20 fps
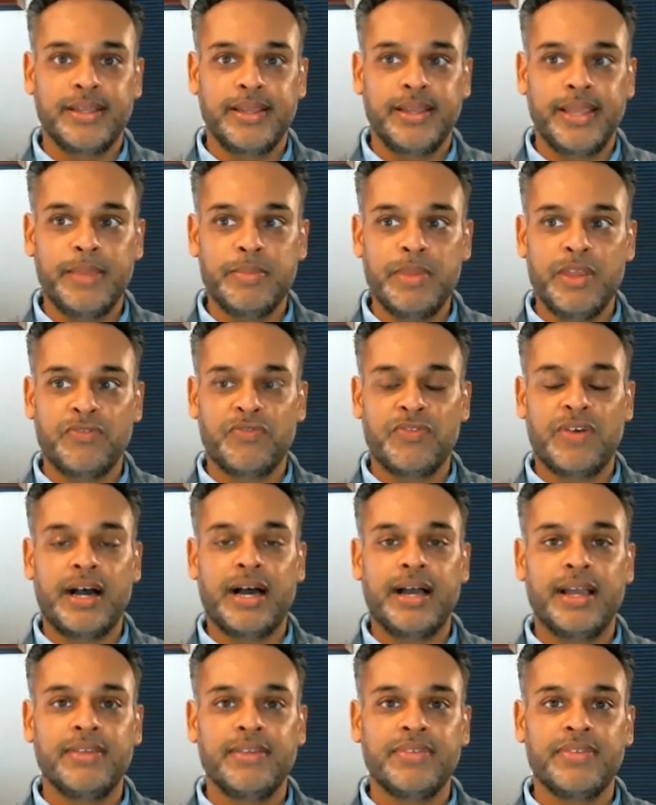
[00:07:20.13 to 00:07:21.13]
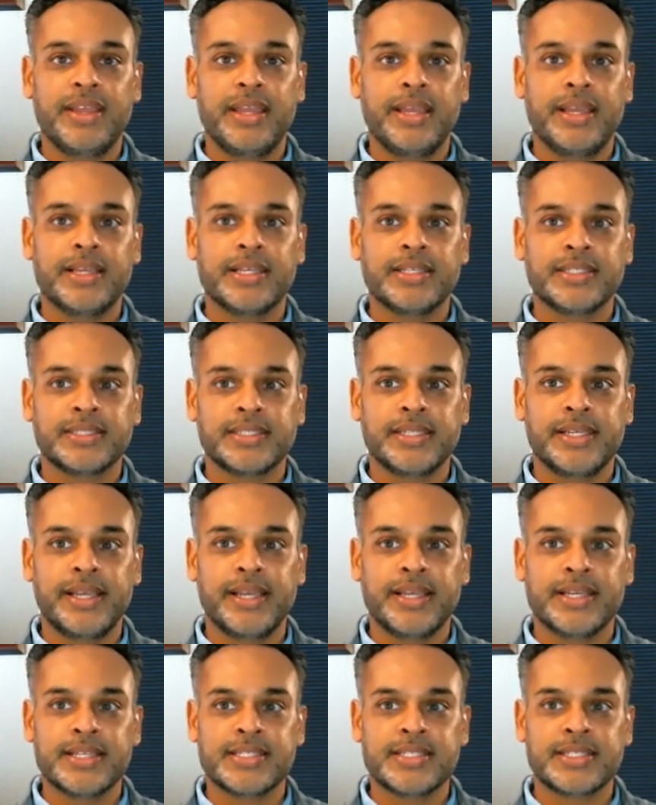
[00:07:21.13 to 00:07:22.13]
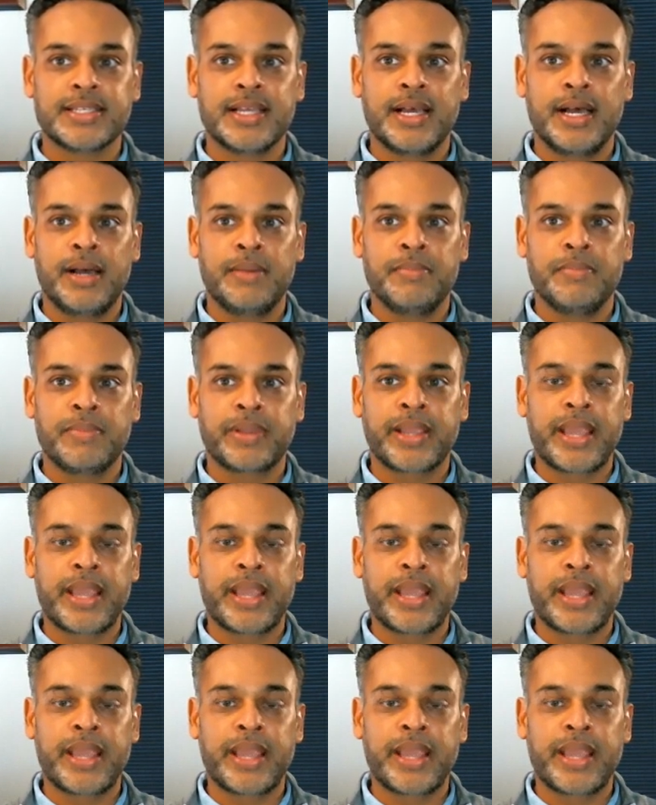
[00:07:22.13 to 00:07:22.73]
EB-5